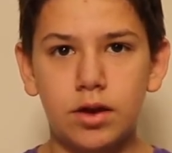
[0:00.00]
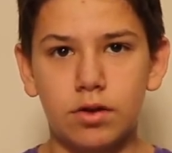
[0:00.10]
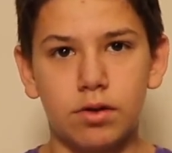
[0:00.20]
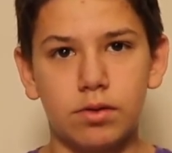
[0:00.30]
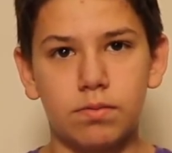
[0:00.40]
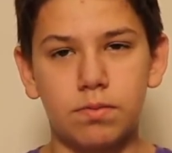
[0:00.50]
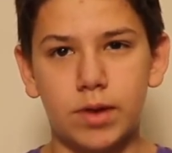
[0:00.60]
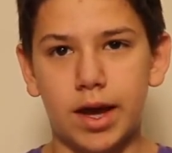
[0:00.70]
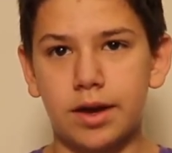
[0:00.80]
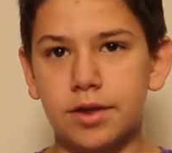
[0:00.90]
They're
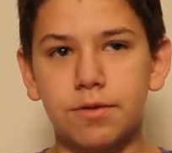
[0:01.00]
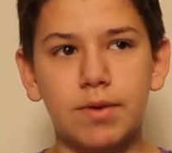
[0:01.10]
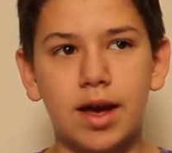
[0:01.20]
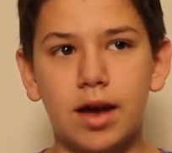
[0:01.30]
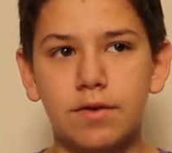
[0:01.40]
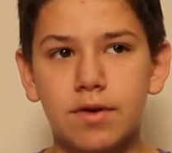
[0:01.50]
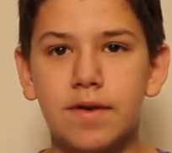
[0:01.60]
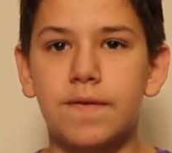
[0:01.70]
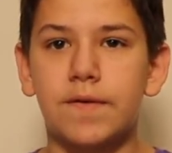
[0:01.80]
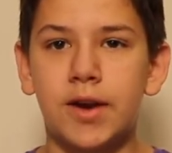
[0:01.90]
like
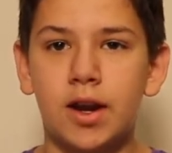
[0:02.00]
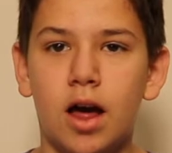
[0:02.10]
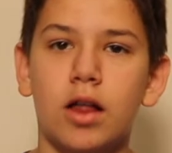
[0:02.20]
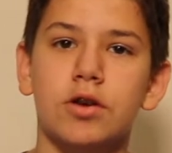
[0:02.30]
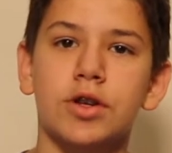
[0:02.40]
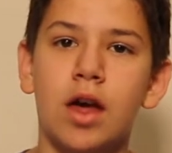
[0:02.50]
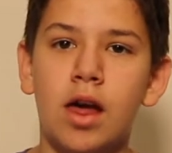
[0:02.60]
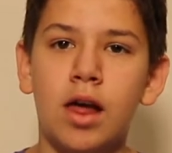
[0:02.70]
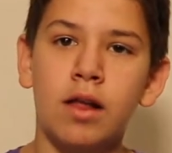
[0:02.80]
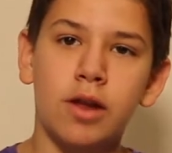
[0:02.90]
$350, a
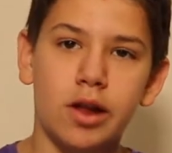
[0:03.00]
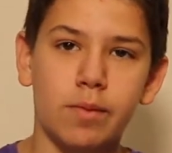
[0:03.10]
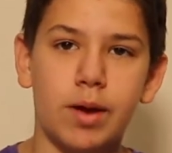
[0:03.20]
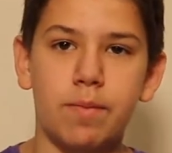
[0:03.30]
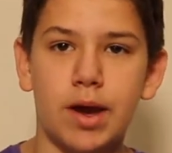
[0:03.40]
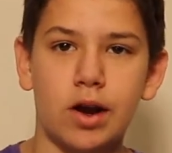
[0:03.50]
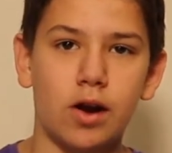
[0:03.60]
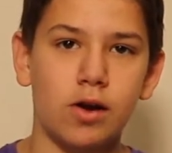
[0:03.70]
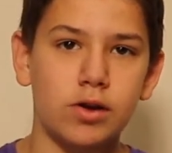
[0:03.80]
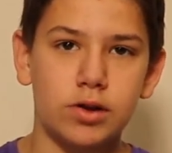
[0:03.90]
little bit
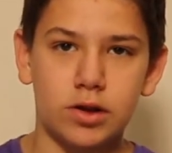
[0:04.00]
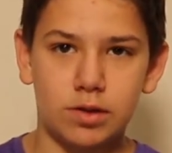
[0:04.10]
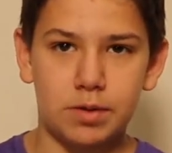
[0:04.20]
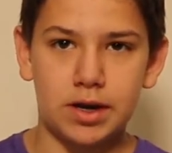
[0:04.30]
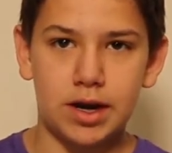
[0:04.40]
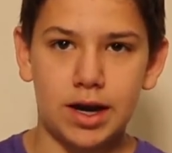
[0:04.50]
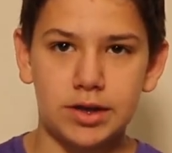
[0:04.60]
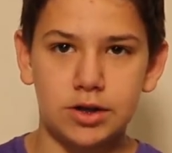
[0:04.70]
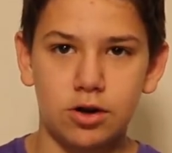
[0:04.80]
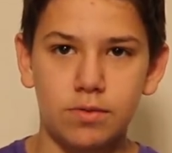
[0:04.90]
bigger, a little bit
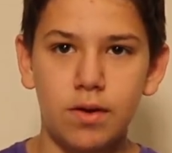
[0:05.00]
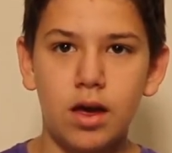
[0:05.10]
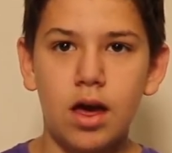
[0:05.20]
nicer.